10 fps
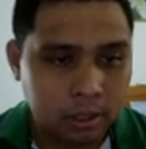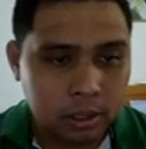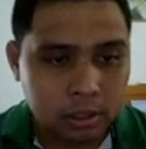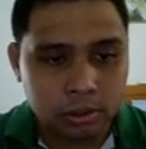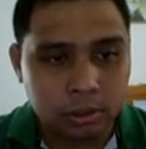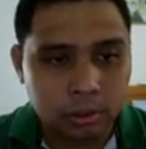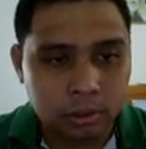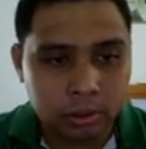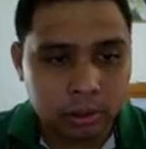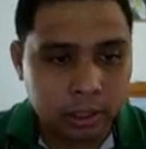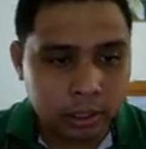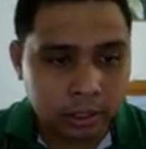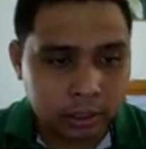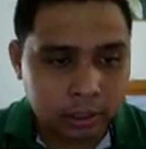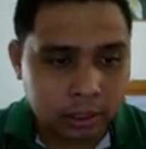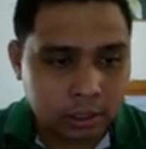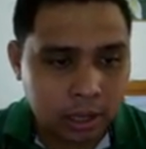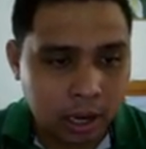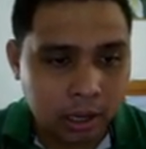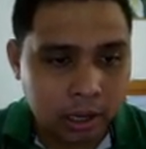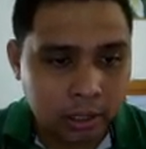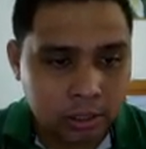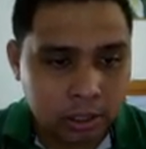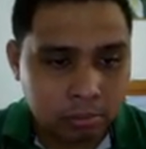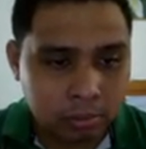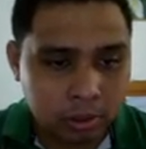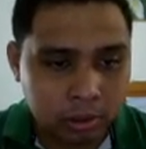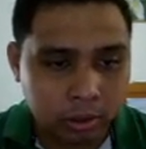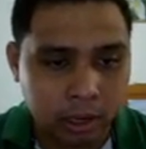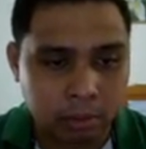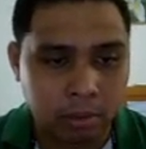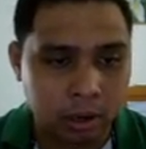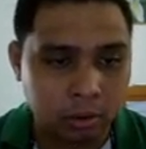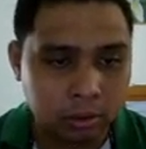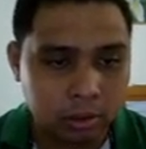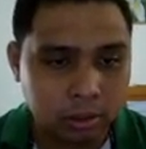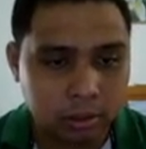so here is a large number or amount.